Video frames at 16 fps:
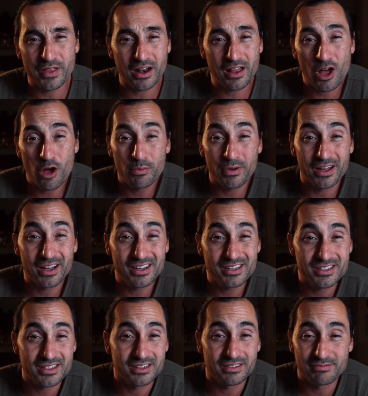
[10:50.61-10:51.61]
That'll help
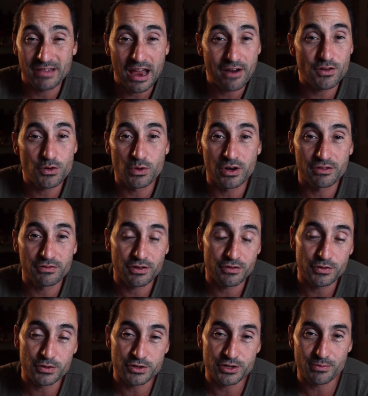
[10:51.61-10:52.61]
us and everyone for
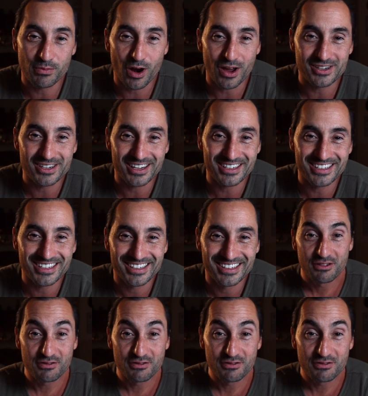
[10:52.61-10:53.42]
future projects.